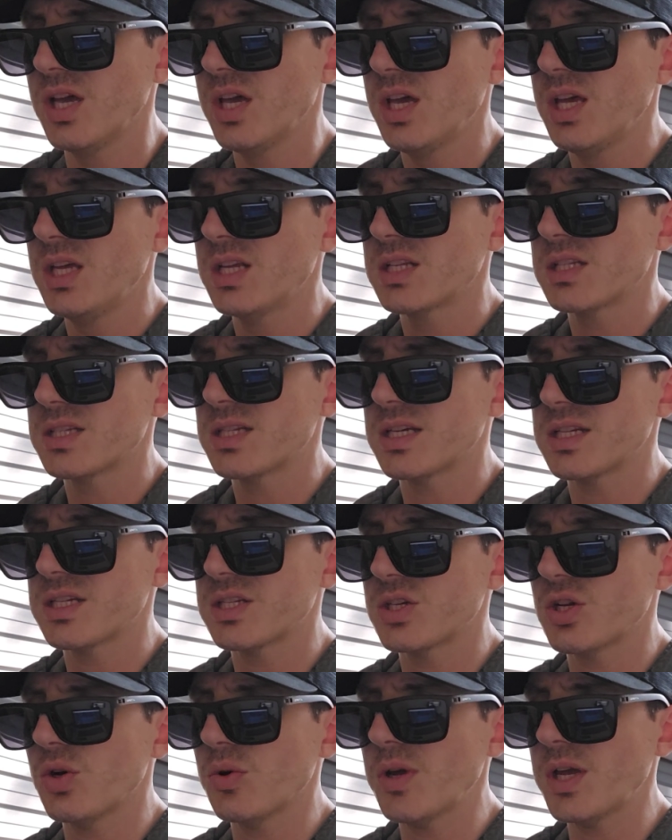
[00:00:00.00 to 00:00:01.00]
It says
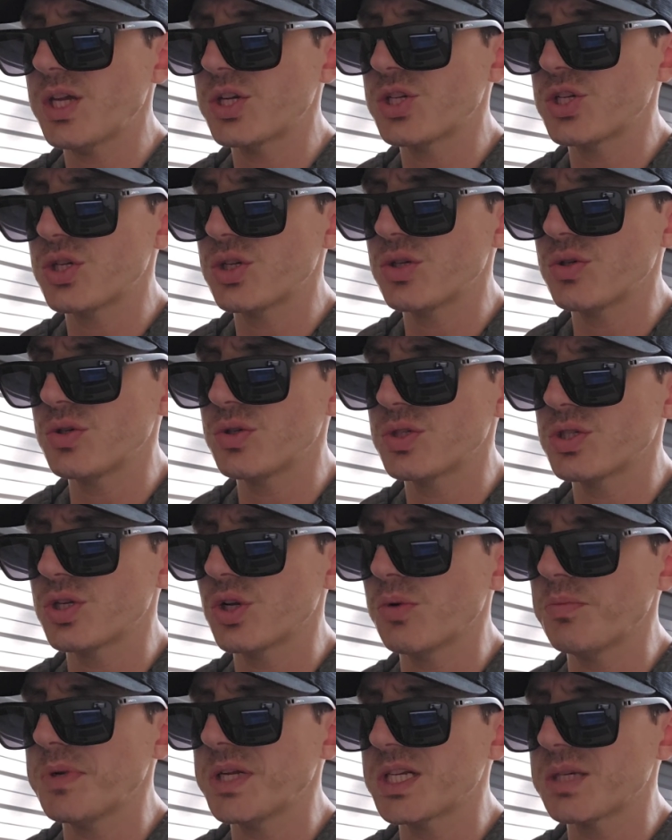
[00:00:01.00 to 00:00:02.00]
no issues,
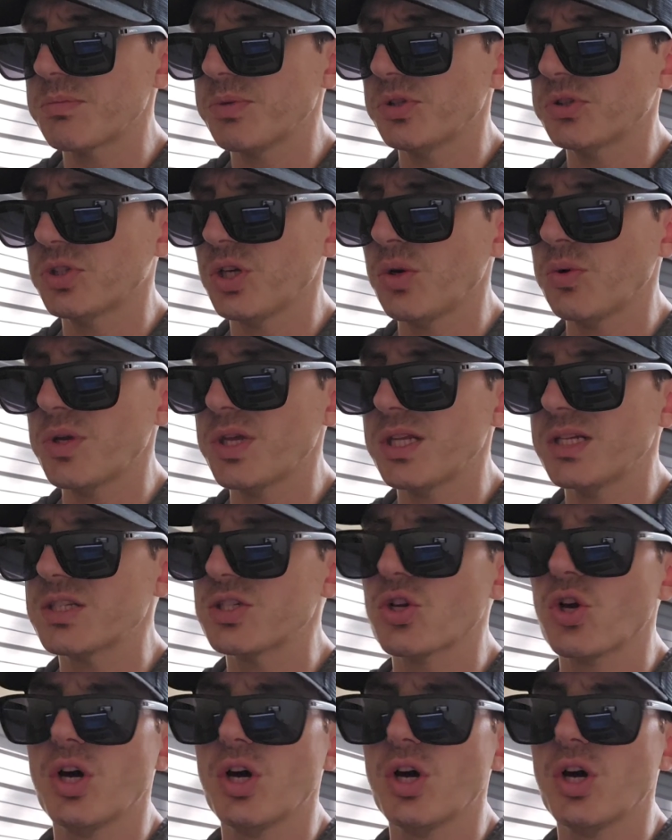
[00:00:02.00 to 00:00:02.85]
no mintable tokens,